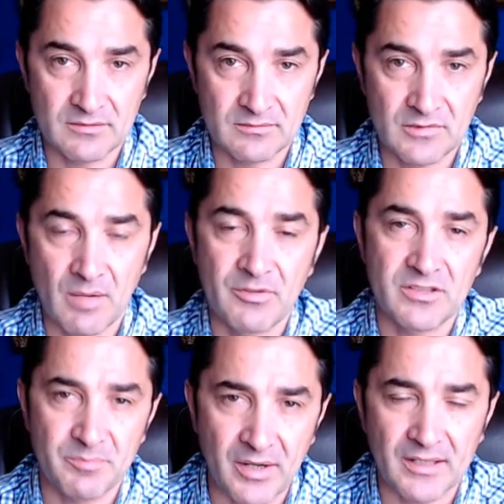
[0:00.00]

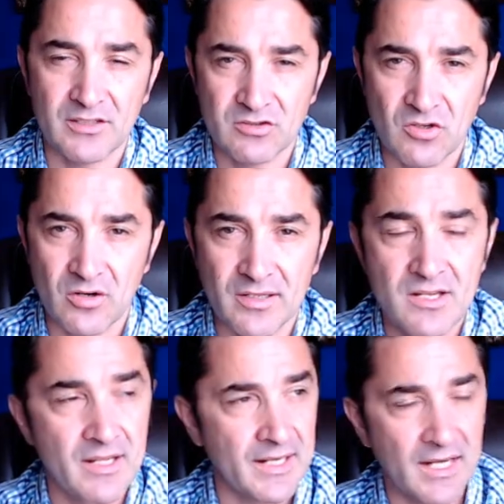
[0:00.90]
Communist Party, and so on.
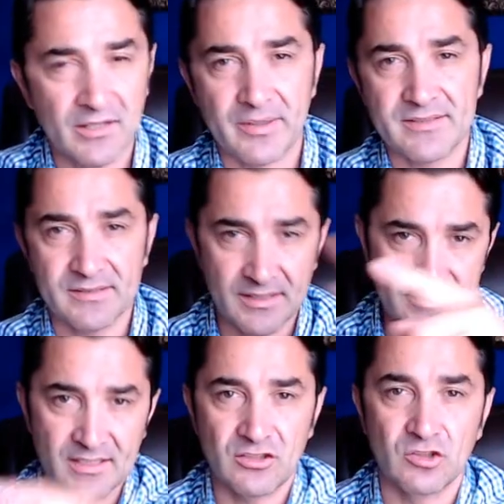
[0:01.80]
They got arrested and
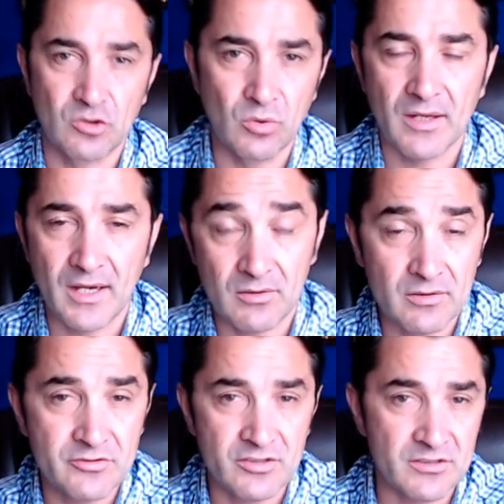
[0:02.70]
sent to Gulag, or
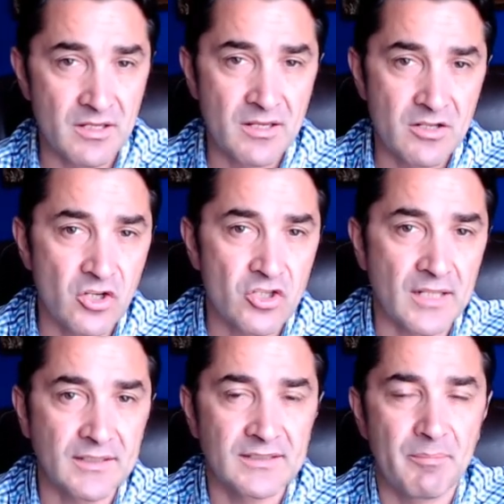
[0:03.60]
just
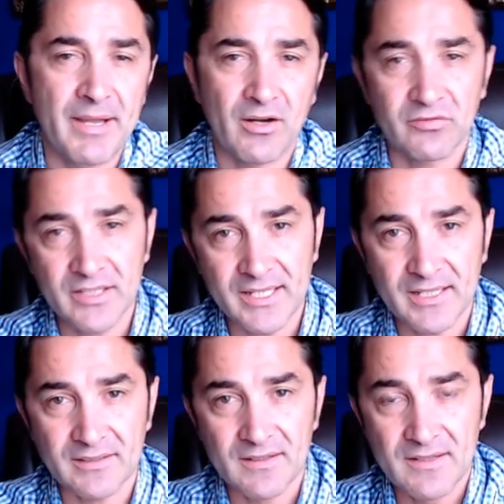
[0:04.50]
shot in the back of the head.